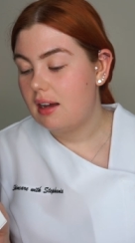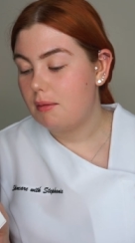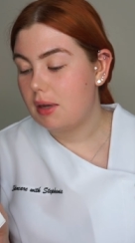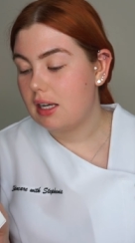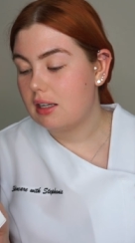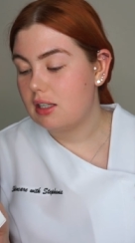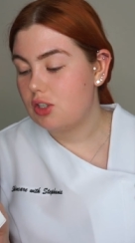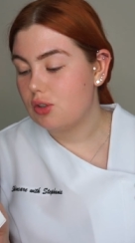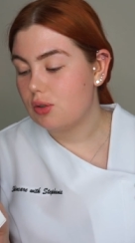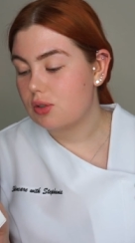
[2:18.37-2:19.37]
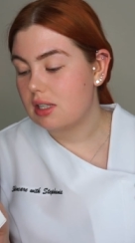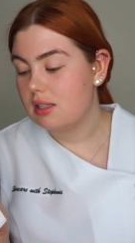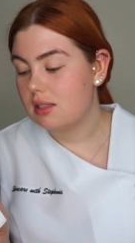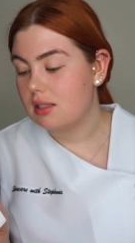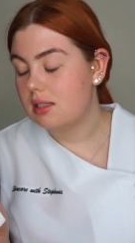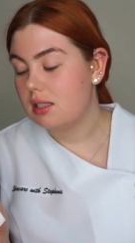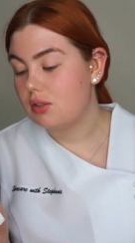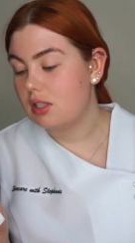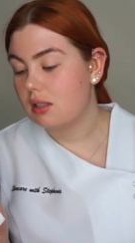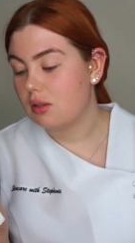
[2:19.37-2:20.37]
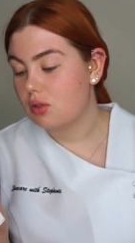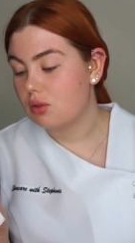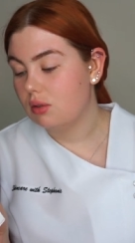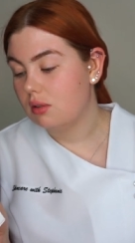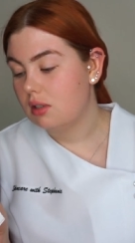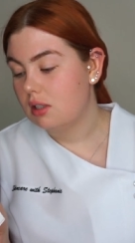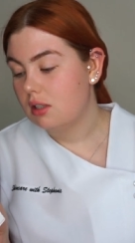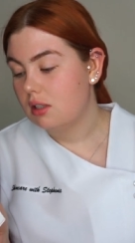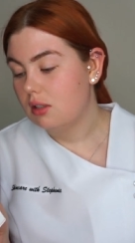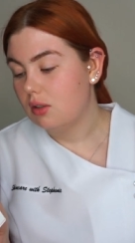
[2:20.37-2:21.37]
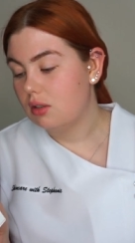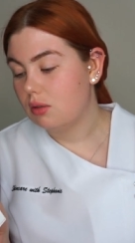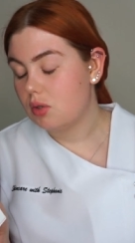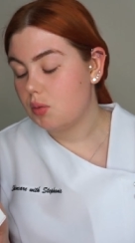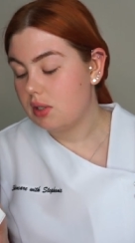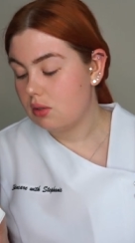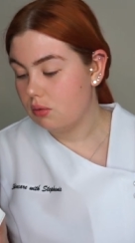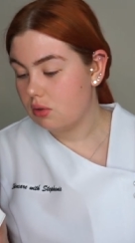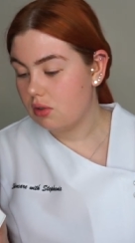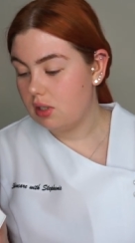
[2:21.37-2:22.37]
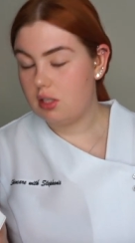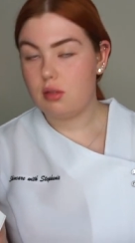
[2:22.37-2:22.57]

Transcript: and may increase your skin sensitivity in the sun. Always wear sunscreen.